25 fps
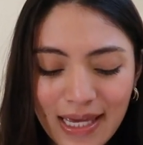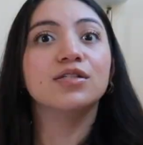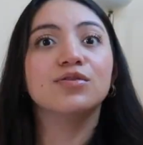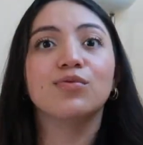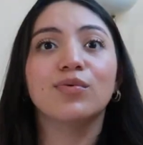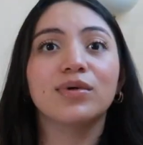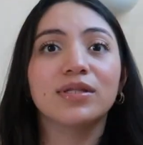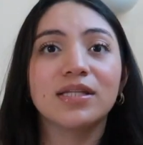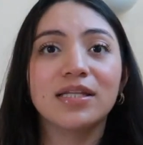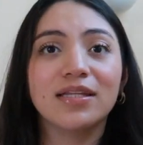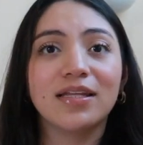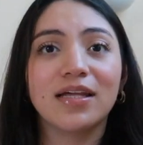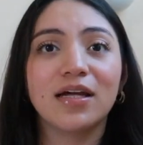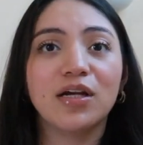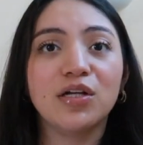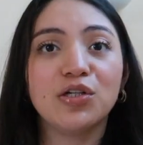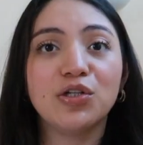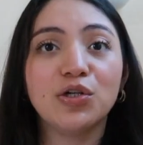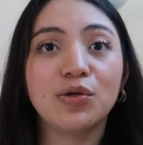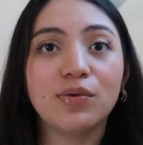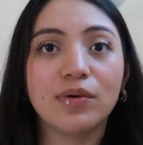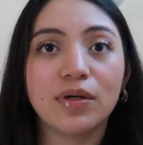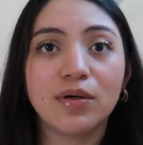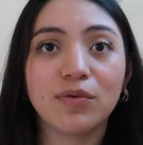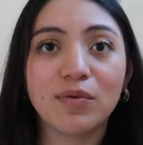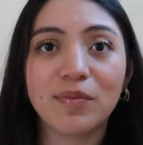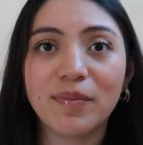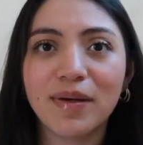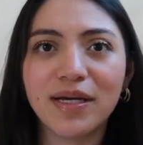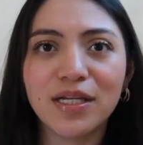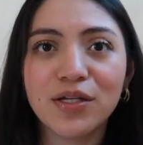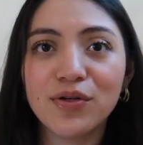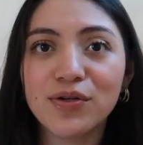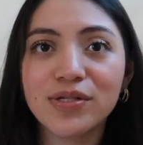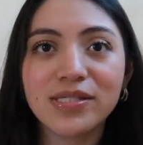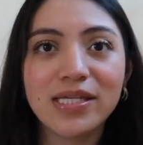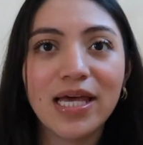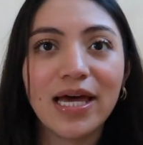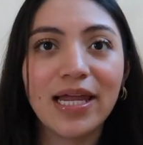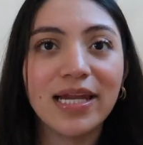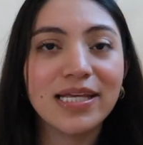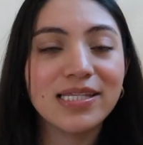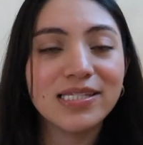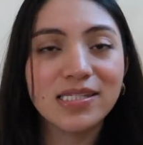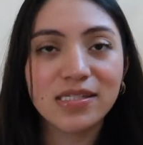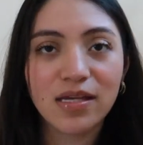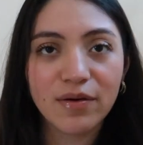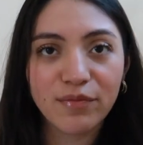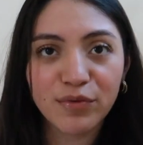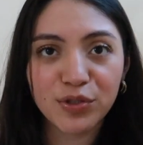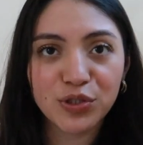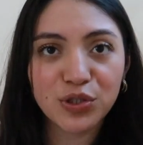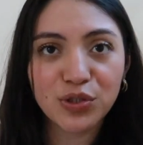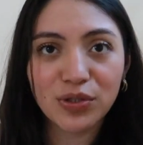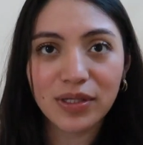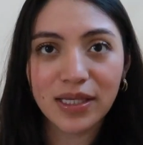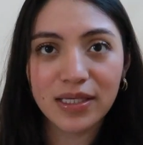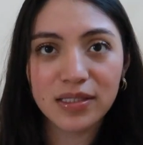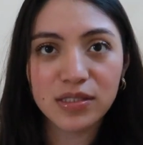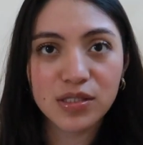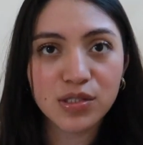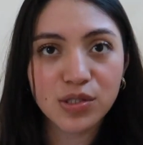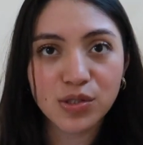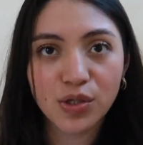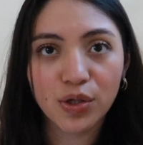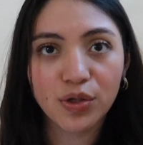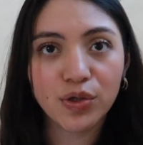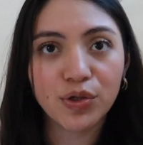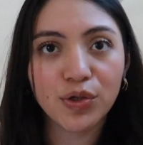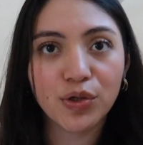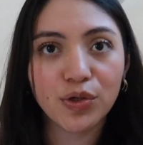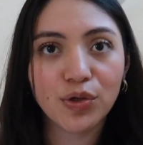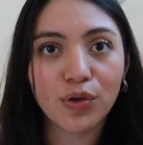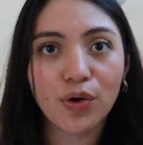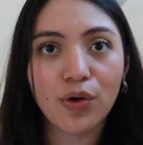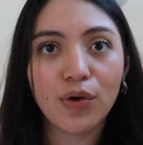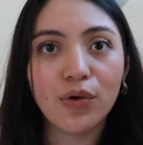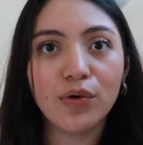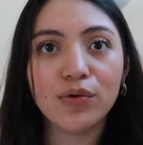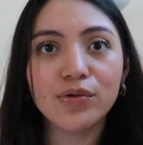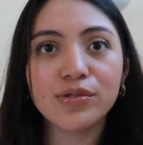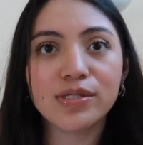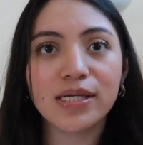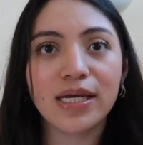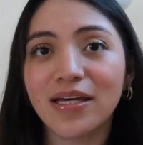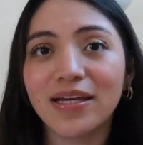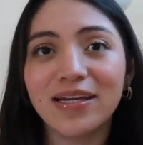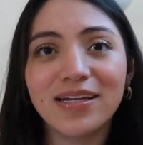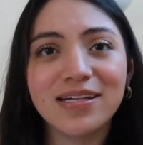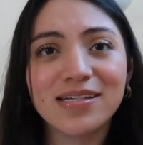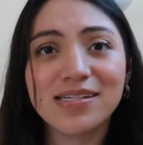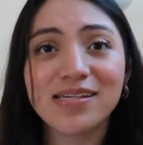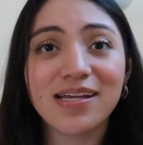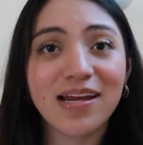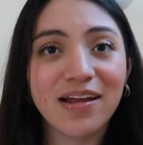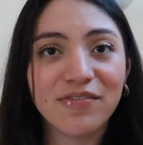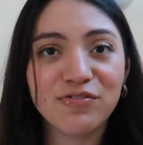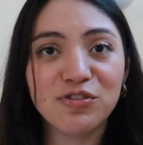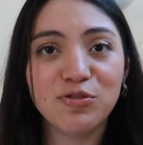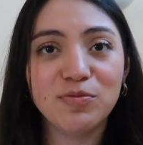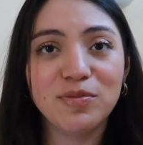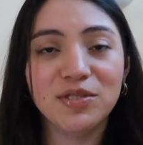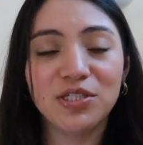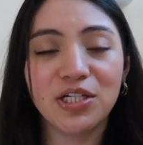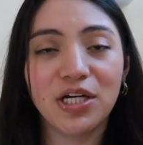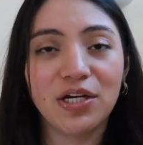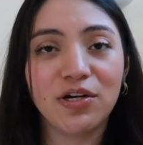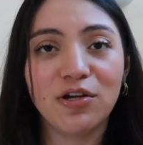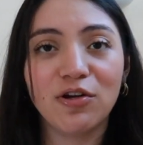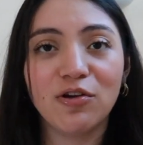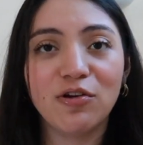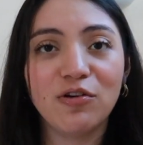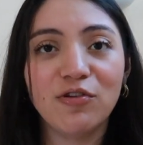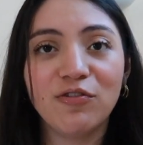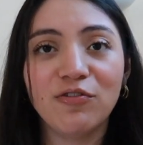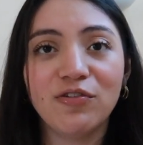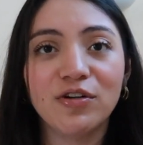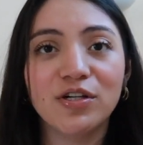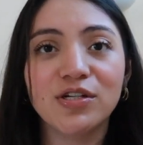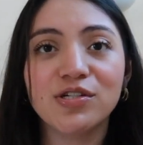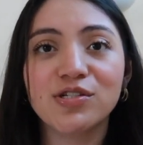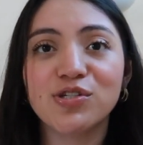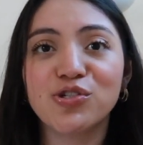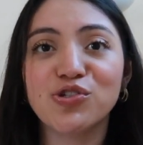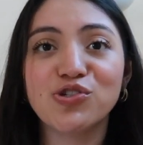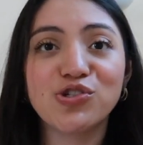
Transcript: One thing that I do want to remind you is that it's never too late to start on your goals. It doesn't have to be January 1st.